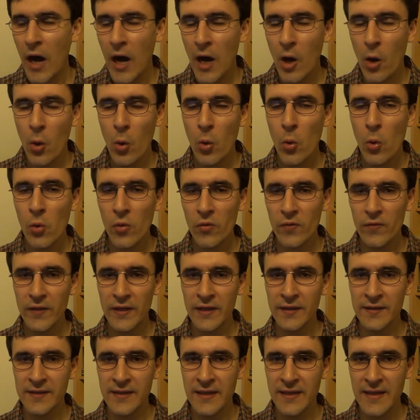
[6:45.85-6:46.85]
are all
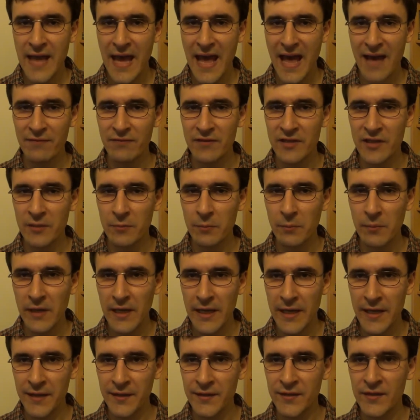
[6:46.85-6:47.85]
things that have their
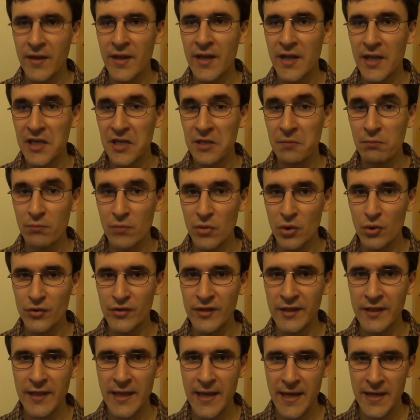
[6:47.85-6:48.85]
place in
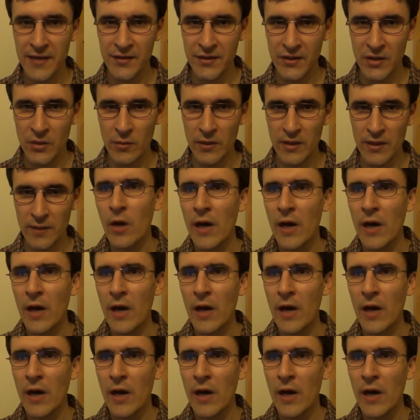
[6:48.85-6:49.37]
music history,